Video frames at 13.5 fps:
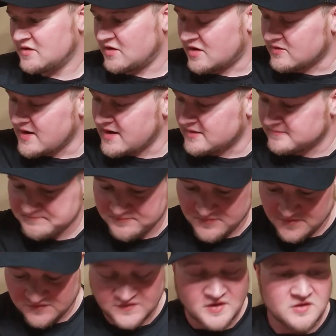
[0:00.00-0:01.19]
All right,
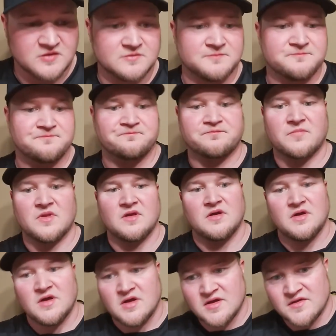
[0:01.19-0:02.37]
so
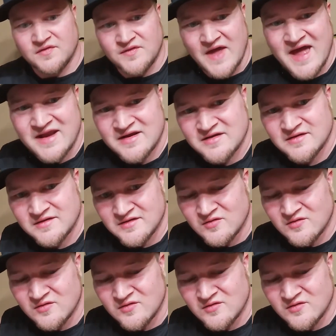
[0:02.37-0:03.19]
that